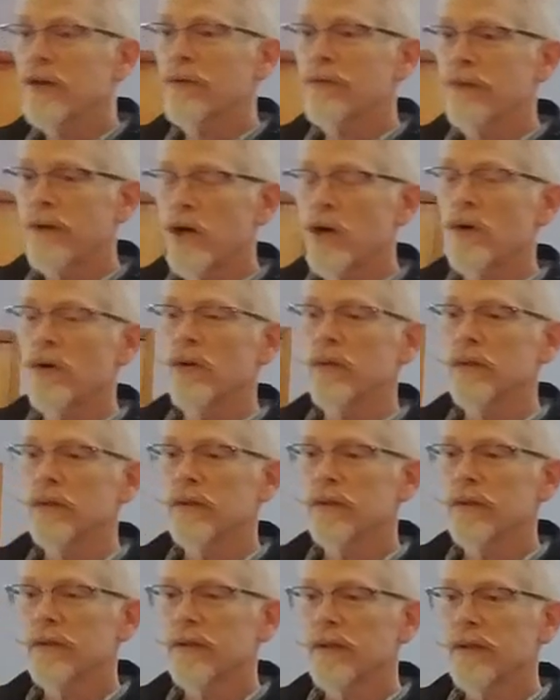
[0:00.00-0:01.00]
your phone
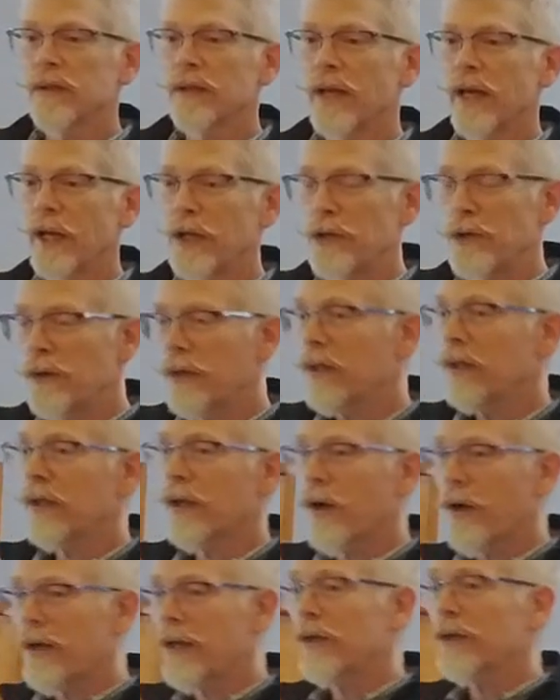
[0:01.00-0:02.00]
and you can
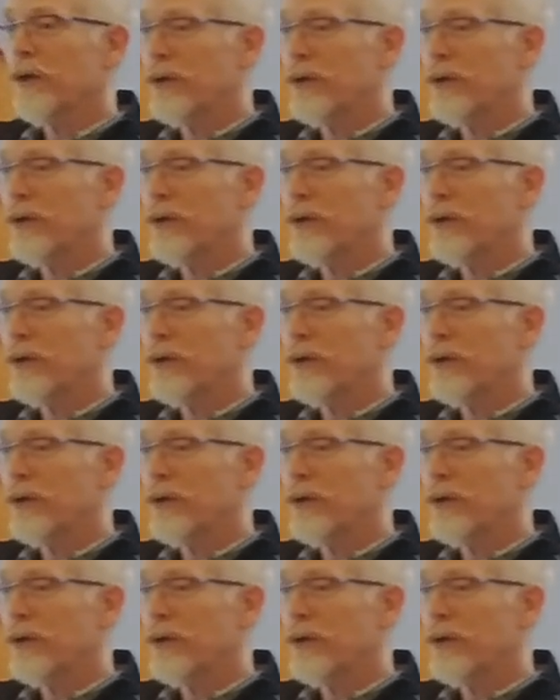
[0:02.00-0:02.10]
get